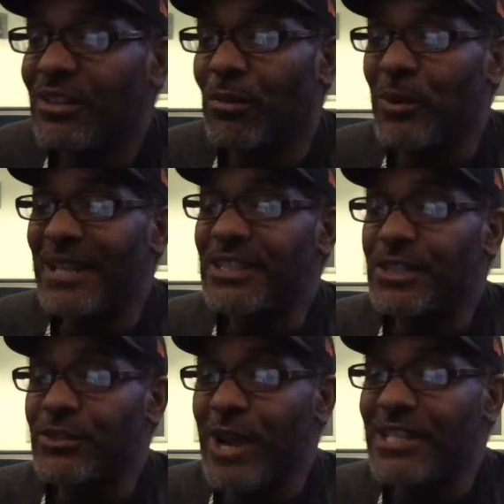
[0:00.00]
The
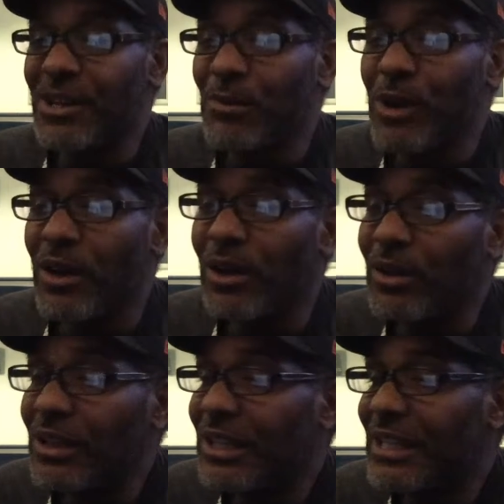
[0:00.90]
registration
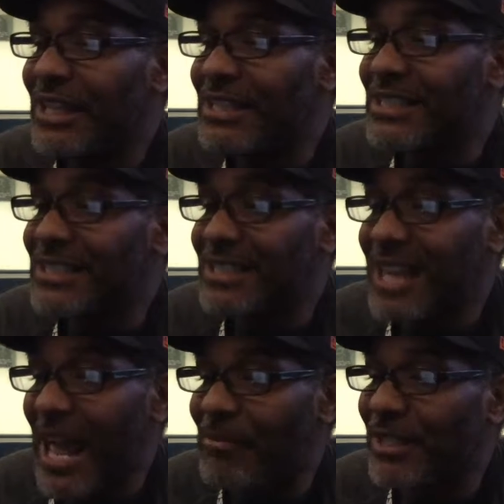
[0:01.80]
will
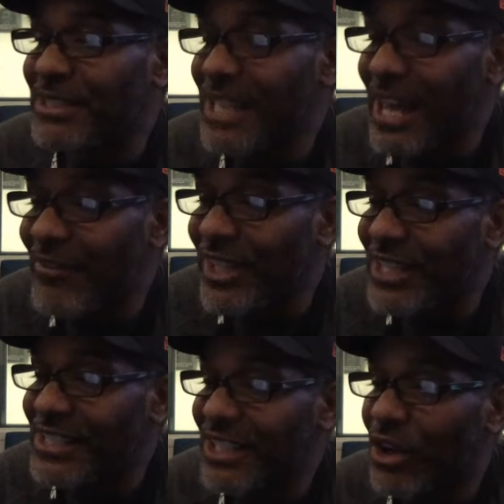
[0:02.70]
establish
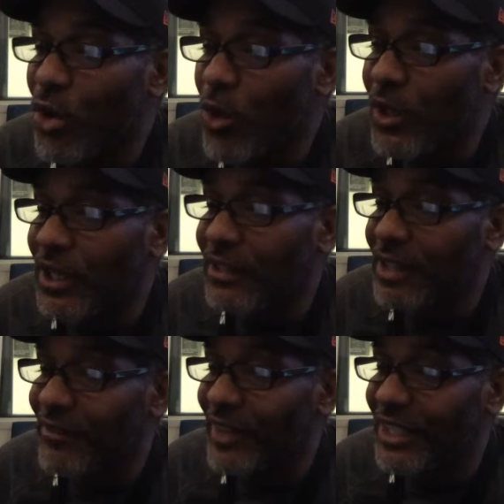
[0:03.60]
evidence in court of
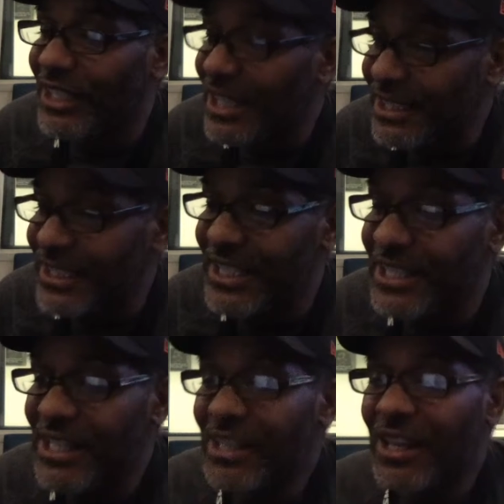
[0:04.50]
the validity